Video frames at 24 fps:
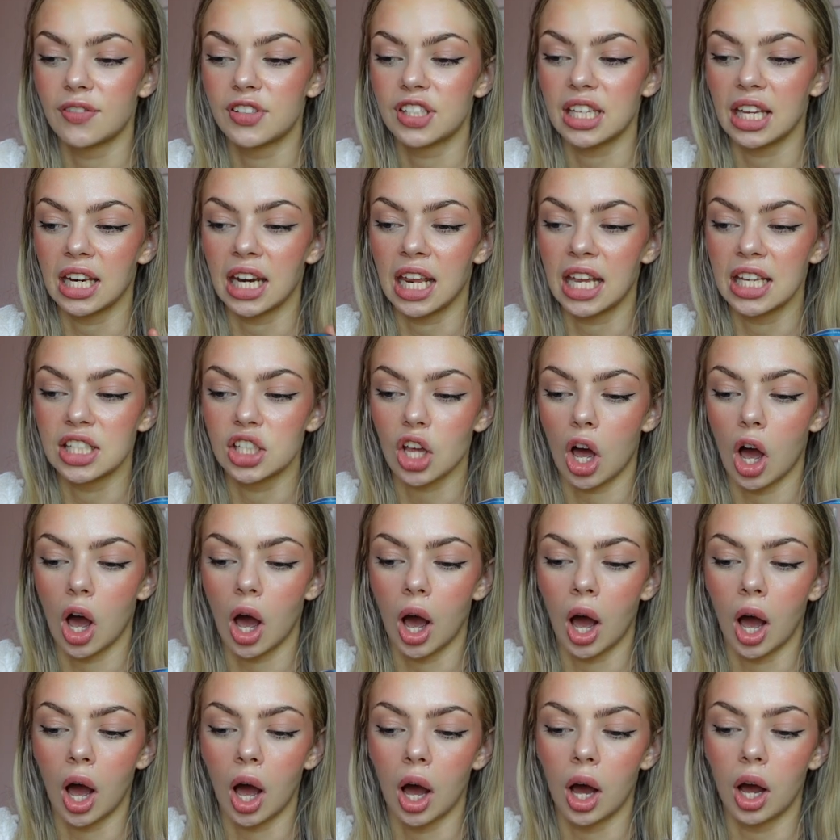
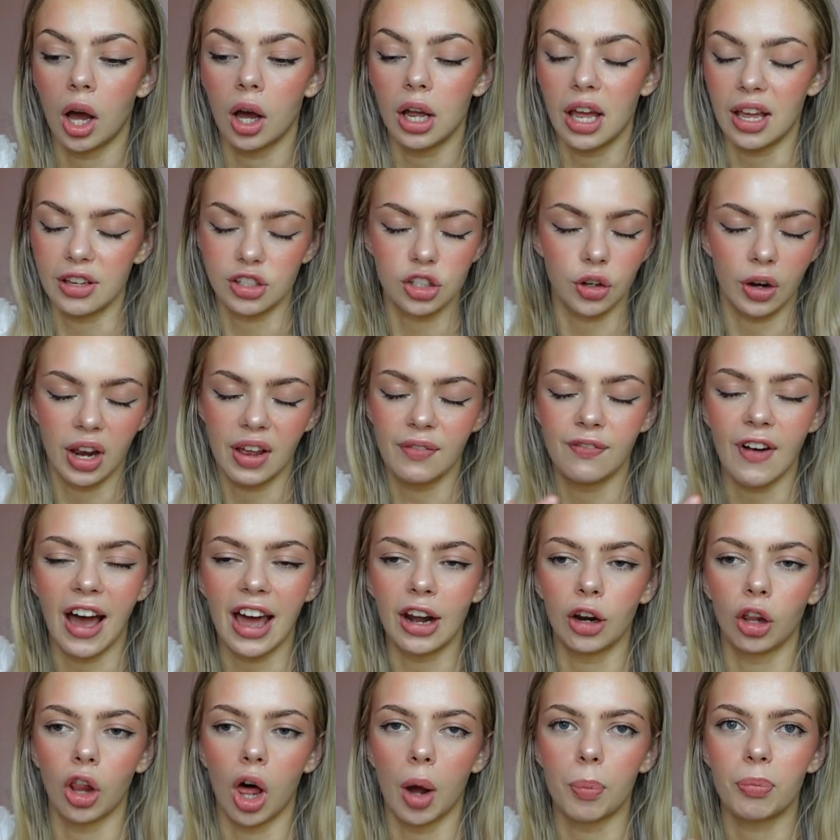
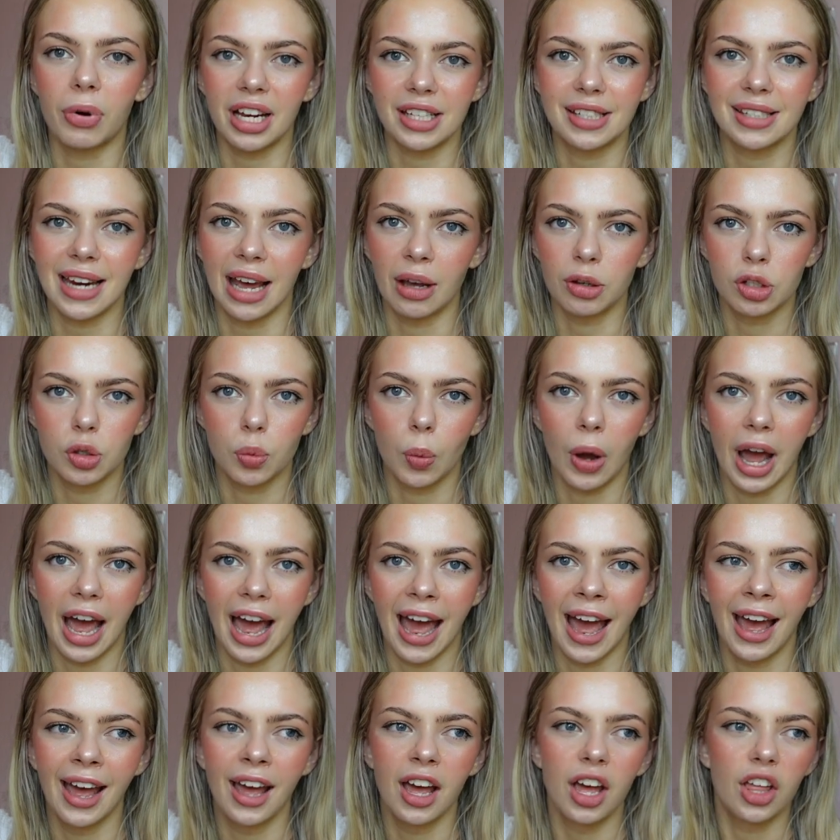vinyl are pressed
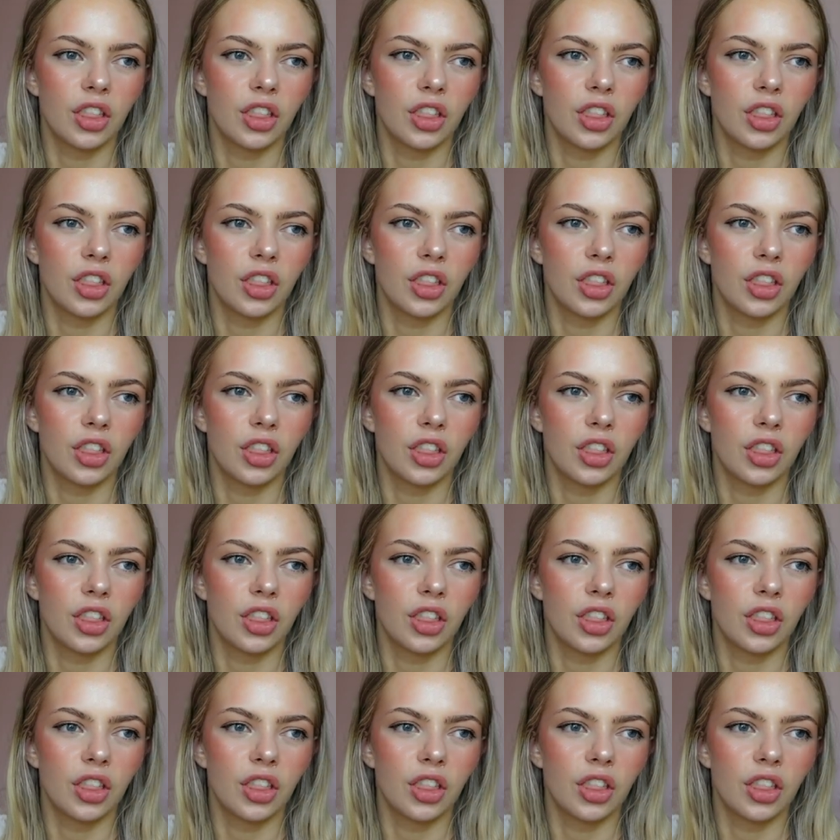elsewhere,